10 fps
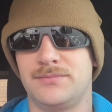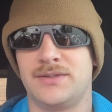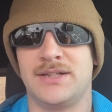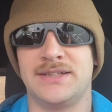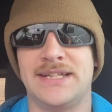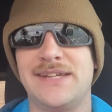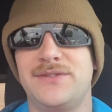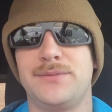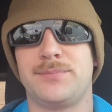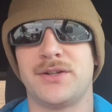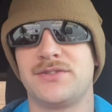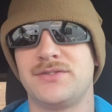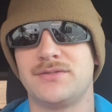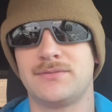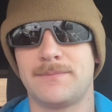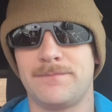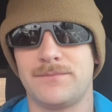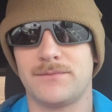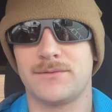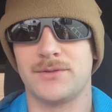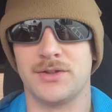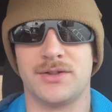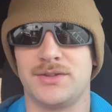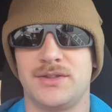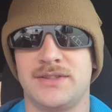a Navy person, or